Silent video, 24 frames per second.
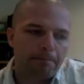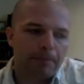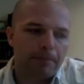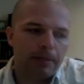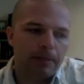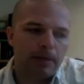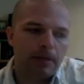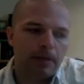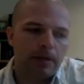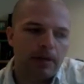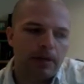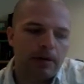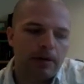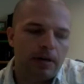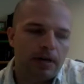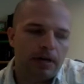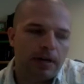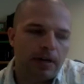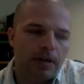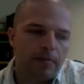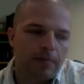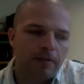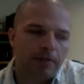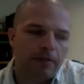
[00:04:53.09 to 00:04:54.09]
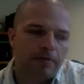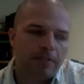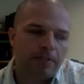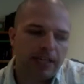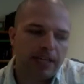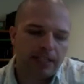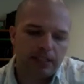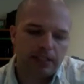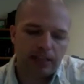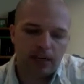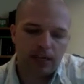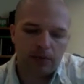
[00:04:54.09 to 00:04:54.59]
A couple of
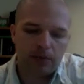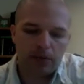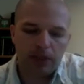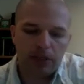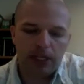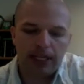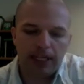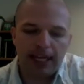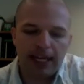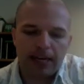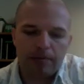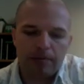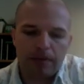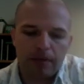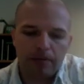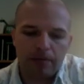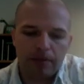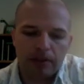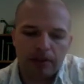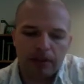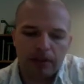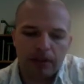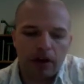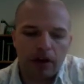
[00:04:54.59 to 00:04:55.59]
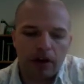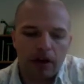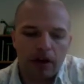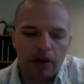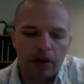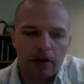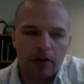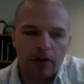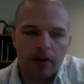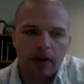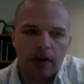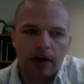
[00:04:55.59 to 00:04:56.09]
things that I'd really like people to
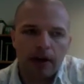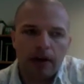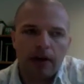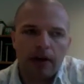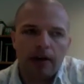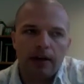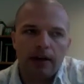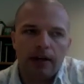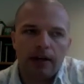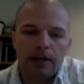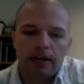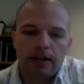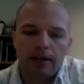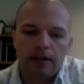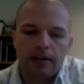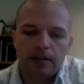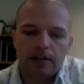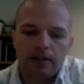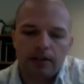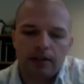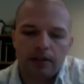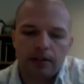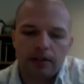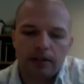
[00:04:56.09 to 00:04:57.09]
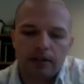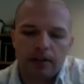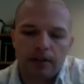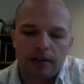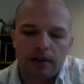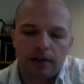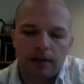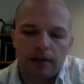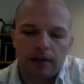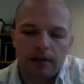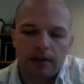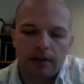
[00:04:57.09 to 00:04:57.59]
know is
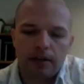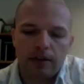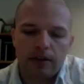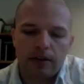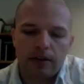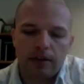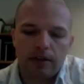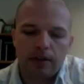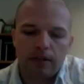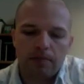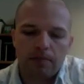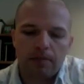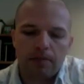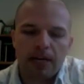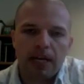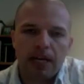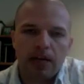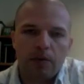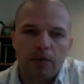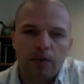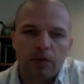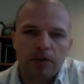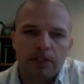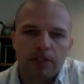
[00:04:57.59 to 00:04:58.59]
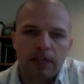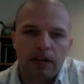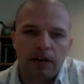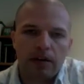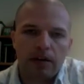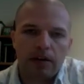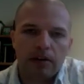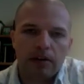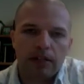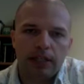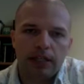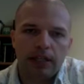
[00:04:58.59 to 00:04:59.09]
the meeting was
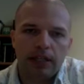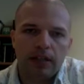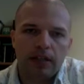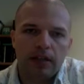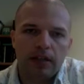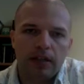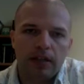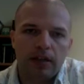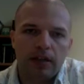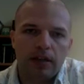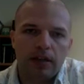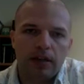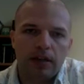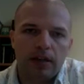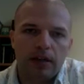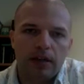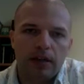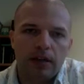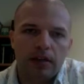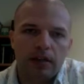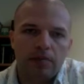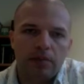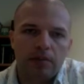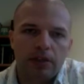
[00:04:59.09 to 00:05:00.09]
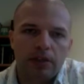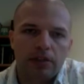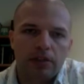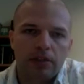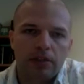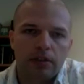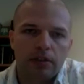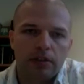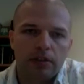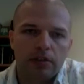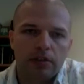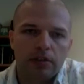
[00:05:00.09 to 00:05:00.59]
held in the
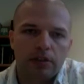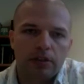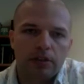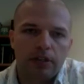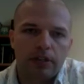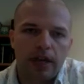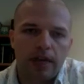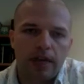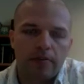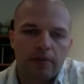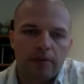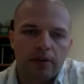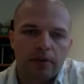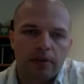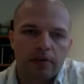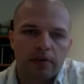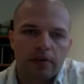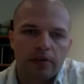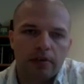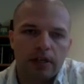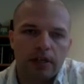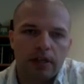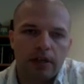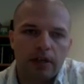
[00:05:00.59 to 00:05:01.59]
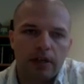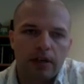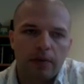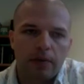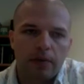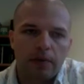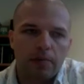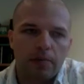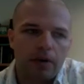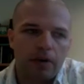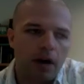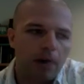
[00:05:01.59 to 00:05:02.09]
commissioners' chambers, and there
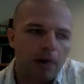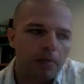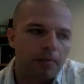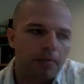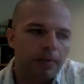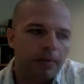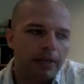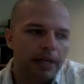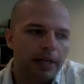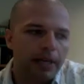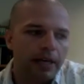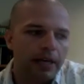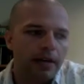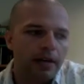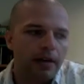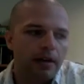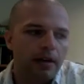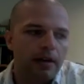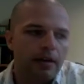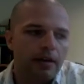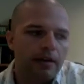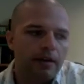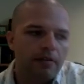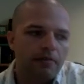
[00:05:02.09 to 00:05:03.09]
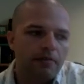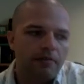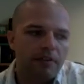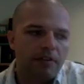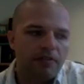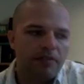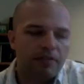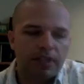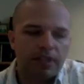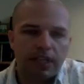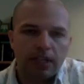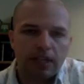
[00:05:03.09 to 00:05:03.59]
were probably
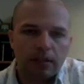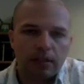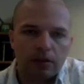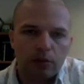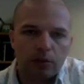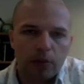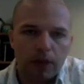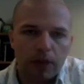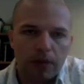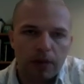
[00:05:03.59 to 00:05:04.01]
15 to 20